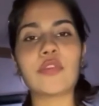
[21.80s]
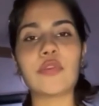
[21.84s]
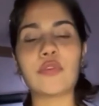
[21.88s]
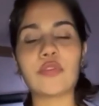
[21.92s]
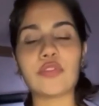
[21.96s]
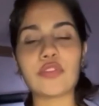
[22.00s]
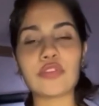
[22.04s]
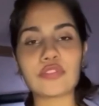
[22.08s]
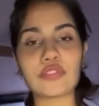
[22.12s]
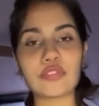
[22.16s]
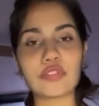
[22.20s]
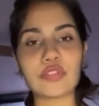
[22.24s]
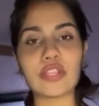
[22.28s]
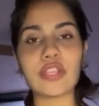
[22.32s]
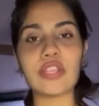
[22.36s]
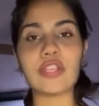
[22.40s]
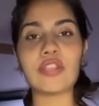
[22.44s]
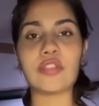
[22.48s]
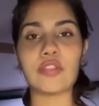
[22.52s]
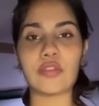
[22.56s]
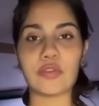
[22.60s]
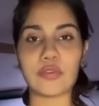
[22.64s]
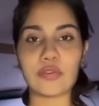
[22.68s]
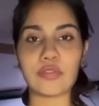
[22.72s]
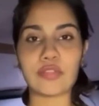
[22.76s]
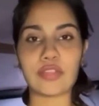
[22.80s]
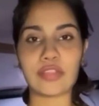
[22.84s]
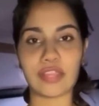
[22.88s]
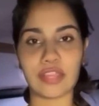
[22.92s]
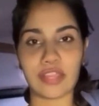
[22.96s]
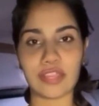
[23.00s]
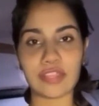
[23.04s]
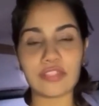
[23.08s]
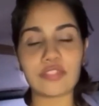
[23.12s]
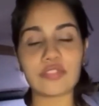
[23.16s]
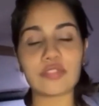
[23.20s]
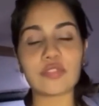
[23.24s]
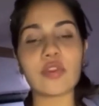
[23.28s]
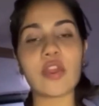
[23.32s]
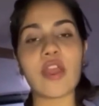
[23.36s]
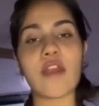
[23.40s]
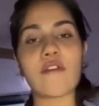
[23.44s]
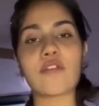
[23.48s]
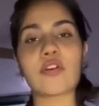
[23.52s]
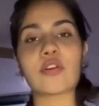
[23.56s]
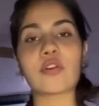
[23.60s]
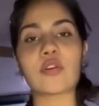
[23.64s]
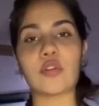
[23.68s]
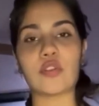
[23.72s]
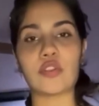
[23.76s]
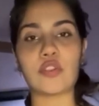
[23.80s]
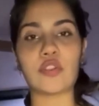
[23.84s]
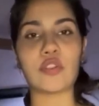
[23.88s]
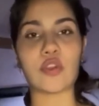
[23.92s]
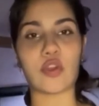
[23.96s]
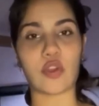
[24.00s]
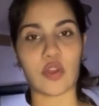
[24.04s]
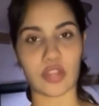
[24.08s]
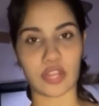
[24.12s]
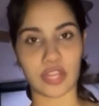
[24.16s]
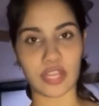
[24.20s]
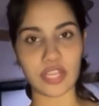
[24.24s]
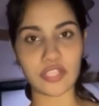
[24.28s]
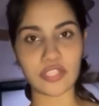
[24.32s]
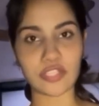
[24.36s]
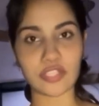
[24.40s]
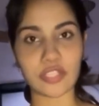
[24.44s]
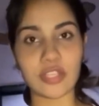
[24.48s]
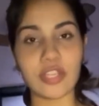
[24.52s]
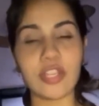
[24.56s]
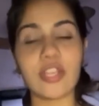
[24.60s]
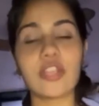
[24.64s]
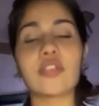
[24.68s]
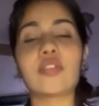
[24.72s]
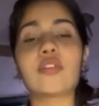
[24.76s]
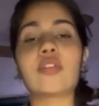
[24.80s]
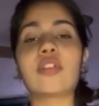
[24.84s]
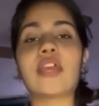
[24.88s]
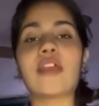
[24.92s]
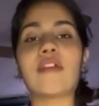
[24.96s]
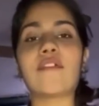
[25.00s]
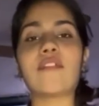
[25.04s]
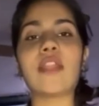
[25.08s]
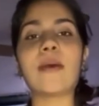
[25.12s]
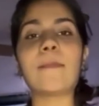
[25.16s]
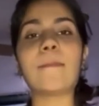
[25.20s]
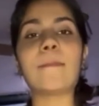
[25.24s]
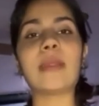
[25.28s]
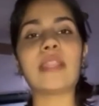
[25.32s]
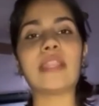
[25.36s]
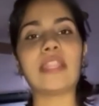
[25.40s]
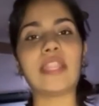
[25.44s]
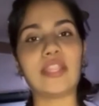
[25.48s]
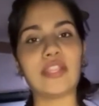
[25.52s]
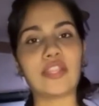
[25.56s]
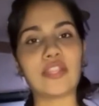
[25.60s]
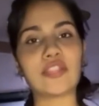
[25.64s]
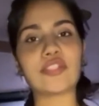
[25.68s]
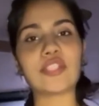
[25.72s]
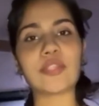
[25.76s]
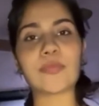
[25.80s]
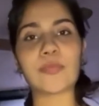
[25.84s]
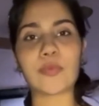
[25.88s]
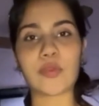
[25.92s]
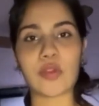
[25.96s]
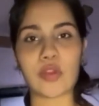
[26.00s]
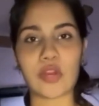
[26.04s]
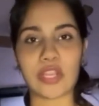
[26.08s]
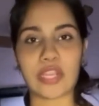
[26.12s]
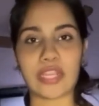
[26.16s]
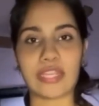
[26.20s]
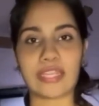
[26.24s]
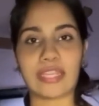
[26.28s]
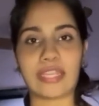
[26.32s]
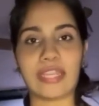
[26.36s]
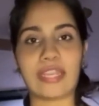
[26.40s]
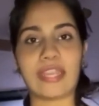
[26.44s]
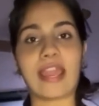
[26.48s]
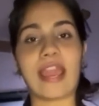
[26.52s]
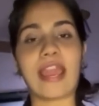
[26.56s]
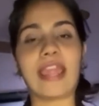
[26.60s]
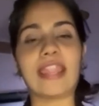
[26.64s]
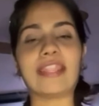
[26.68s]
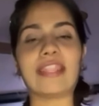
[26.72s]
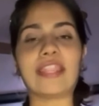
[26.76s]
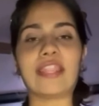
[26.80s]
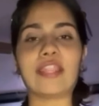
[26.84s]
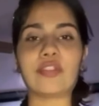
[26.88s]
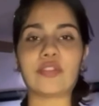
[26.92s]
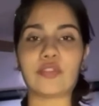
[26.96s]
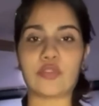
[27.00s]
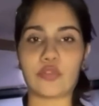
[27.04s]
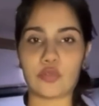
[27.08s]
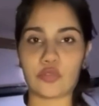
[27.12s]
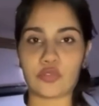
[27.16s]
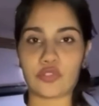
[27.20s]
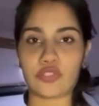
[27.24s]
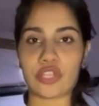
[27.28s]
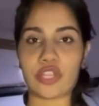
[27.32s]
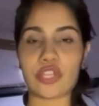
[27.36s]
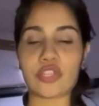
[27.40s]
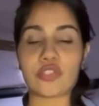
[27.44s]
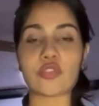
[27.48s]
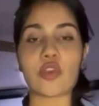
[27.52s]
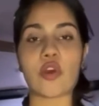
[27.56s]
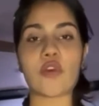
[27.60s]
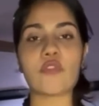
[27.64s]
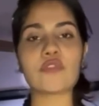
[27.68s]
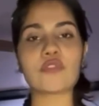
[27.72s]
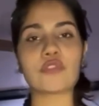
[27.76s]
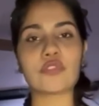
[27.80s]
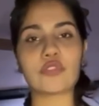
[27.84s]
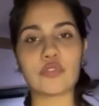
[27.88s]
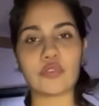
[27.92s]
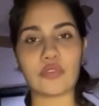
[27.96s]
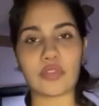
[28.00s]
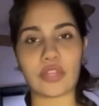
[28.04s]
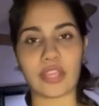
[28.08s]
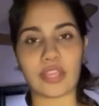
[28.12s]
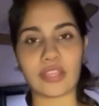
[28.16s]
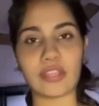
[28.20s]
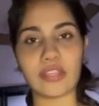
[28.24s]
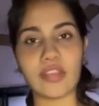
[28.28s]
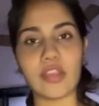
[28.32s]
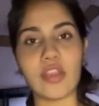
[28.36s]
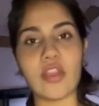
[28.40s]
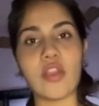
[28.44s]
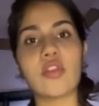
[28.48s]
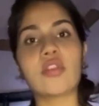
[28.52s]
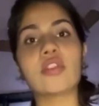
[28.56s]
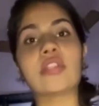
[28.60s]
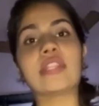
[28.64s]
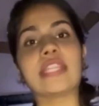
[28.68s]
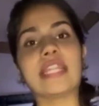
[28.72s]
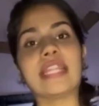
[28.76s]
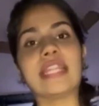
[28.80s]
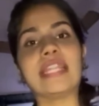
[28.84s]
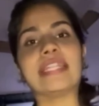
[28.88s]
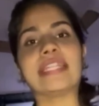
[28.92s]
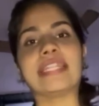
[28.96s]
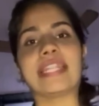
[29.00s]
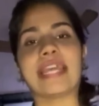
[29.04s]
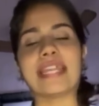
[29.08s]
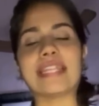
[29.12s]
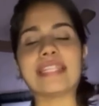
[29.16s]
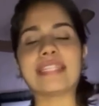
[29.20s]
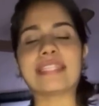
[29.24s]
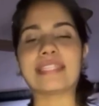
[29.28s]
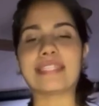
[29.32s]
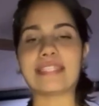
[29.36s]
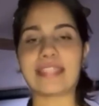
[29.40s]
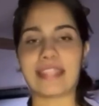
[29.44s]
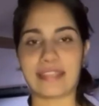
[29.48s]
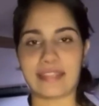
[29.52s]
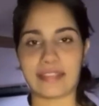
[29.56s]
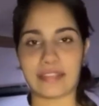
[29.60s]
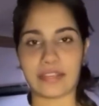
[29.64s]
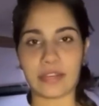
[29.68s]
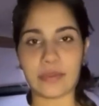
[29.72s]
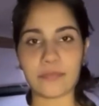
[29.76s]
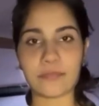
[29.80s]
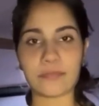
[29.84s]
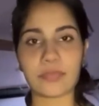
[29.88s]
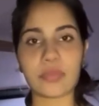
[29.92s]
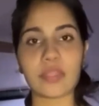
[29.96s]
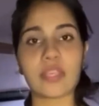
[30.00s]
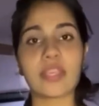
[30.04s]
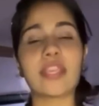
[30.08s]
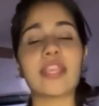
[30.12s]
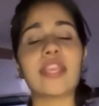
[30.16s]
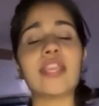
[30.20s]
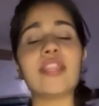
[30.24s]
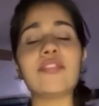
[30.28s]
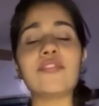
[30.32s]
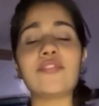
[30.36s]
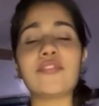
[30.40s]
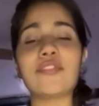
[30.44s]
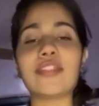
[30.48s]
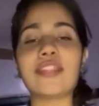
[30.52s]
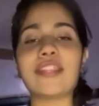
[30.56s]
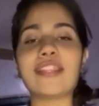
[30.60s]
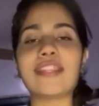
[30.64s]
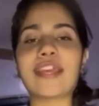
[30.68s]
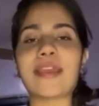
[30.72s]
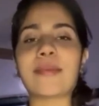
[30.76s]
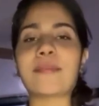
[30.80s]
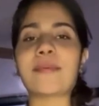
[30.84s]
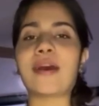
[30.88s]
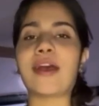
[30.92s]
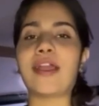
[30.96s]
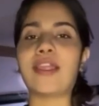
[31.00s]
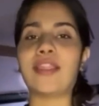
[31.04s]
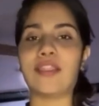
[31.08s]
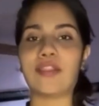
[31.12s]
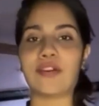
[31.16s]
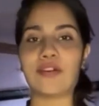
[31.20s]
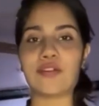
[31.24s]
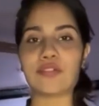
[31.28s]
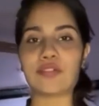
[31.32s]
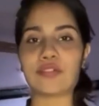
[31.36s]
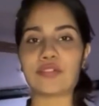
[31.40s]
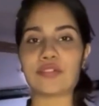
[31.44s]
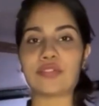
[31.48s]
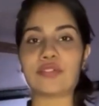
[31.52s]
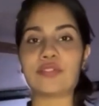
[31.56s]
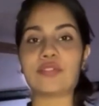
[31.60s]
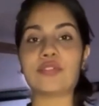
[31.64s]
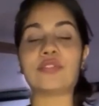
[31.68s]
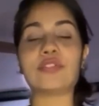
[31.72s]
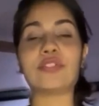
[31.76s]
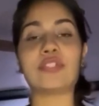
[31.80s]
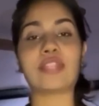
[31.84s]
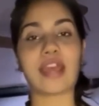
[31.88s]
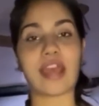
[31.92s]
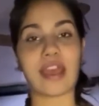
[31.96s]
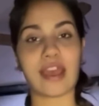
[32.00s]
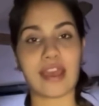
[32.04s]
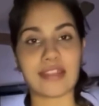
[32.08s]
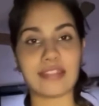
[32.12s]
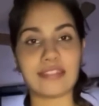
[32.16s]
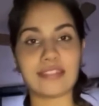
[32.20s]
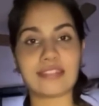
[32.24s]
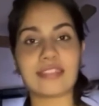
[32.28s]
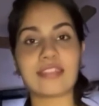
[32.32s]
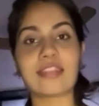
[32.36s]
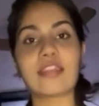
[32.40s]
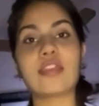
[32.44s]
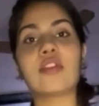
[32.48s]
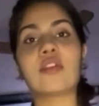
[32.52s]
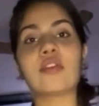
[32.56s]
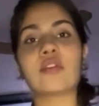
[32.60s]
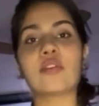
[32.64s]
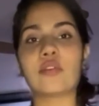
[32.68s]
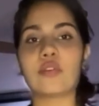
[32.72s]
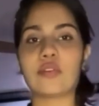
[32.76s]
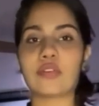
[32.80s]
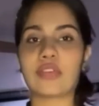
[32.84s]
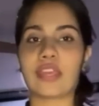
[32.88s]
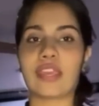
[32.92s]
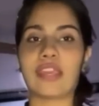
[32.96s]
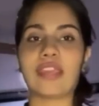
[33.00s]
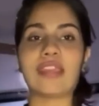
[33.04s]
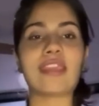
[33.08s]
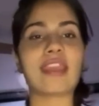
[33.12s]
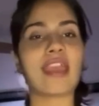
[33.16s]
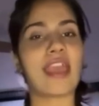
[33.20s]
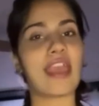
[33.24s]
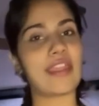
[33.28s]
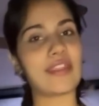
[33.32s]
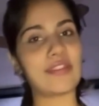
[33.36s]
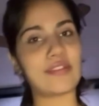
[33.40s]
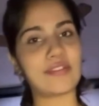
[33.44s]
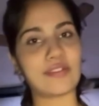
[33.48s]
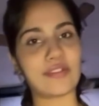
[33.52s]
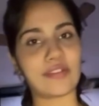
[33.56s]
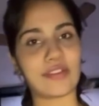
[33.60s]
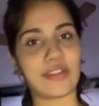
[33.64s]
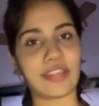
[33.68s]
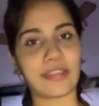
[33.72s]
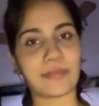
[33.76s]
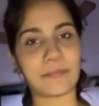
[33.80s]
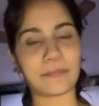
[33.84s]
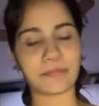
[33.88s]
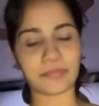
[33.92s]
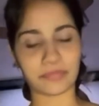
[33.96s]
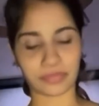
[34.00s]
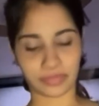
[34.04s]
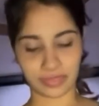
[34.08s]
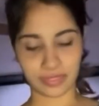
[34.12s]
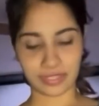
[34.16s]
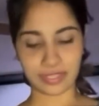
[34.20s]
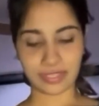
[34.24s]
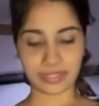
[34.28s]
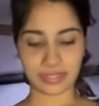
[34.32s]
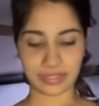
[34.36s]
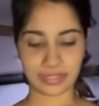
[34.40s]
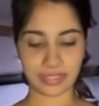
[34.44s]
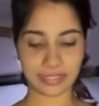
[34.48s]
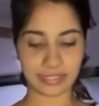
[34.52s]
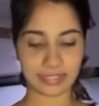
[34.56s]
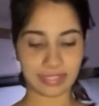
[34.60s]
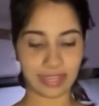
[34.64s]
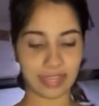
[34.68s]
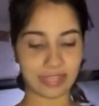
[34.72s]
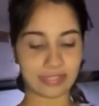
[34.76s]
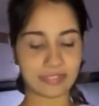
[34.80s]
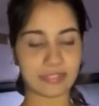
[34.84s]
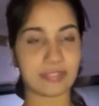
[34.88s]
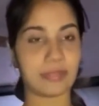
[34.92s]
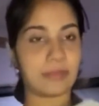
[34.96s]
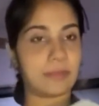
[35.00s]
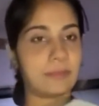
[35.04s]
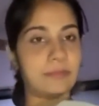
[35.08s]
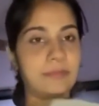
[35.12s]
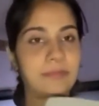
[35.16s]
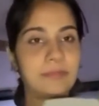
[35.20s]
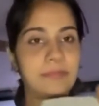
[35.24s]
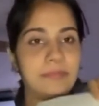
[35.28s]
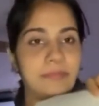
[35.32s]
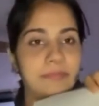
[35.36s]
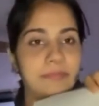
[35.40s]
curious to learn new things to have a good knowledge. To develop my leadership quality, I take tuitions of students till 10th standard. In free time, I love to do dance, cooking and drawing. These are some.